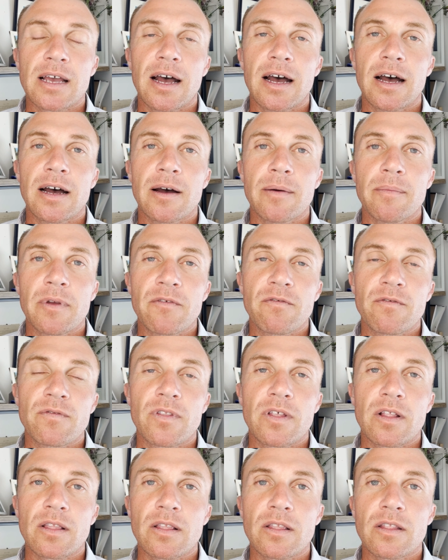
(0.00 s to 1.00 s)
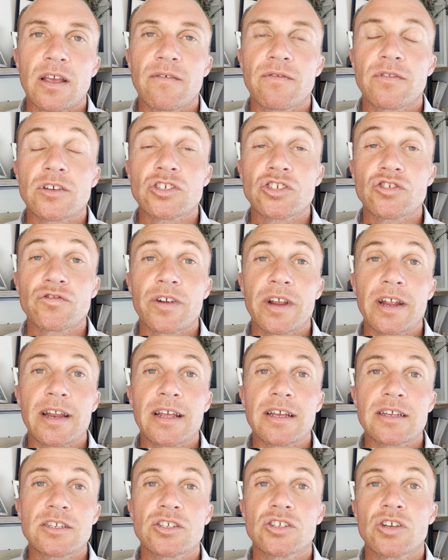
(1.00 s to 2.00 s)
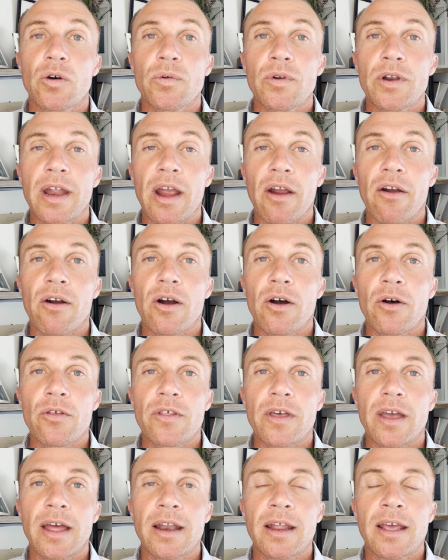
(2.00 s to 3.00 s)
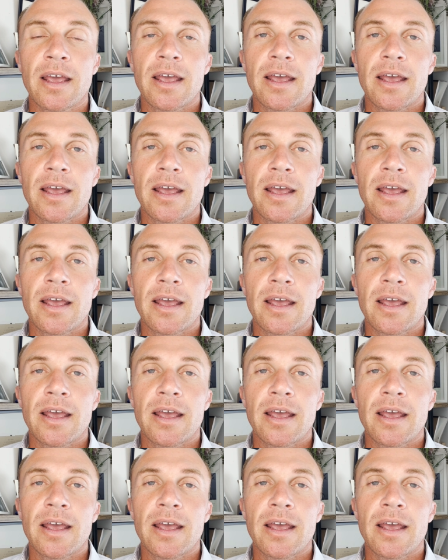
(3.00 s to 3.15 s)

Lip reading: If the street is so narrow that